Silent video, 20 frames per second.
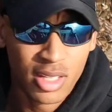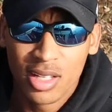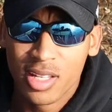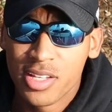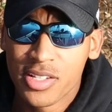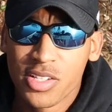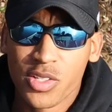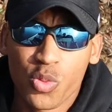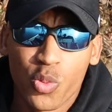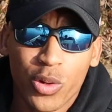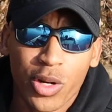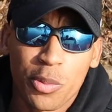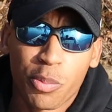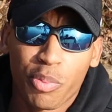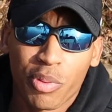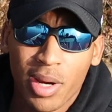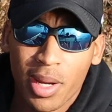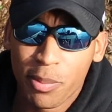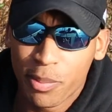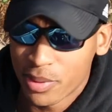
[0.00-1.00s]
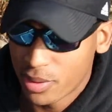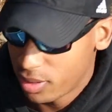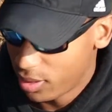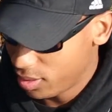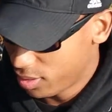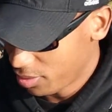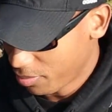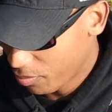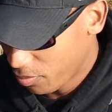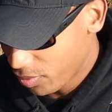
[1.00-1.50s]
This is winter prep.
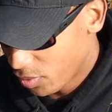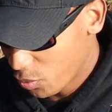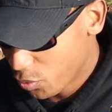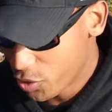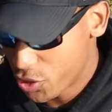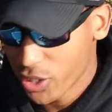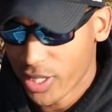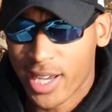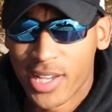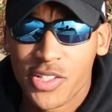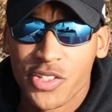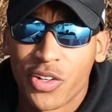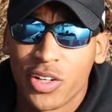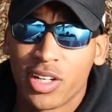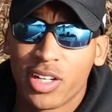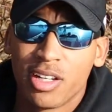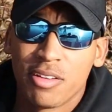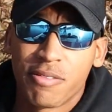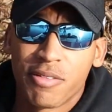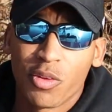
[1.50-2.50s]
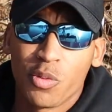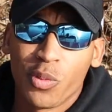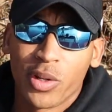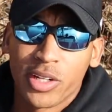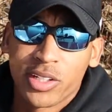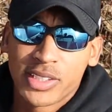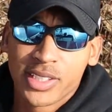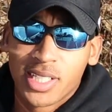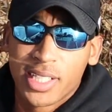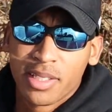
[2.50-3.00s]
What you guys are going to need for the
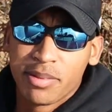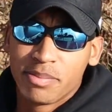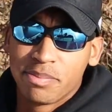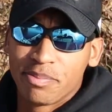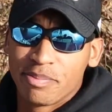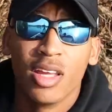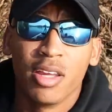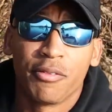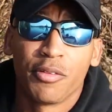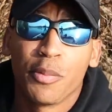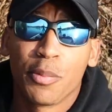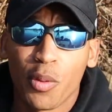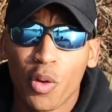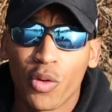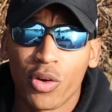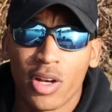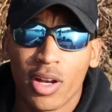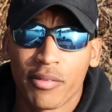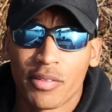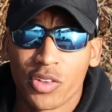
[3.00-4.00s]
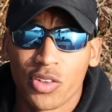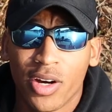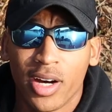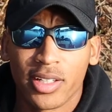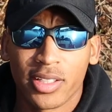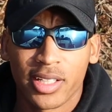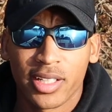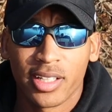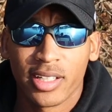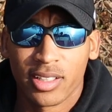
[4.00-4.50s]
winter time. If you're bold enough to go
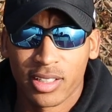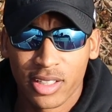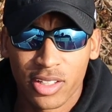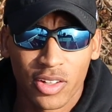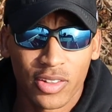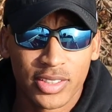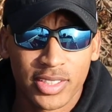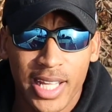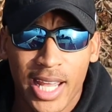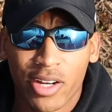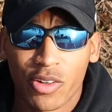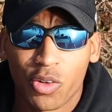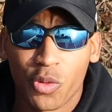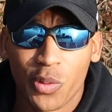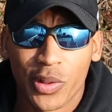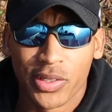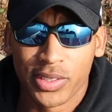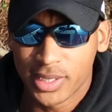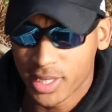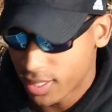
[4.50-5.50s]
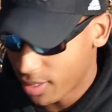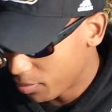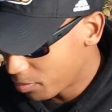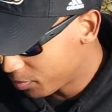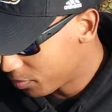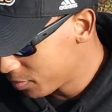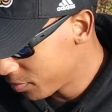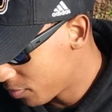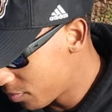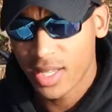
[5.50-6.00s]
out there and, tackle the winter time.
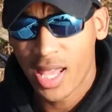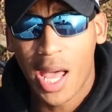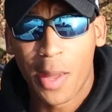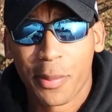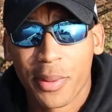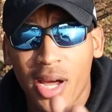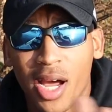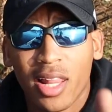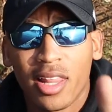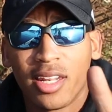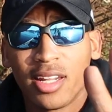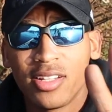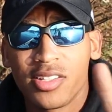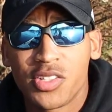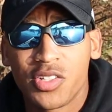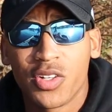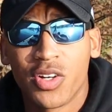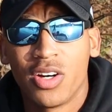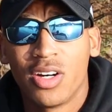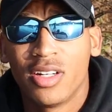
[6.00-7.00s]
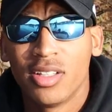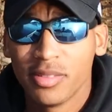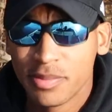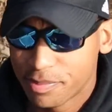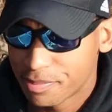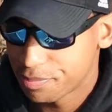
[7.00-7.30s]
Happy holidays to all.